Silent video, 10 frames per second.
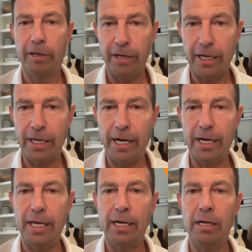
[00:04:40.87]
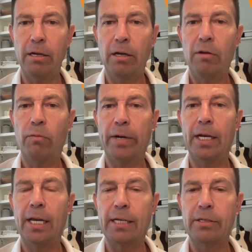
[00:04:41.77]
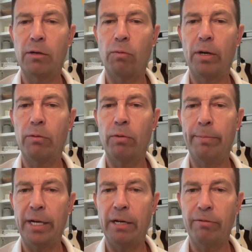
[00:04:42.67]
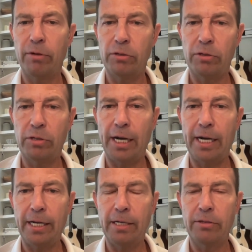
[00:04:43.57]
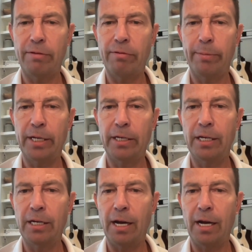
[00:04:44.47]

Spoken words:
and then realizing what it would mean for society is everybody didn't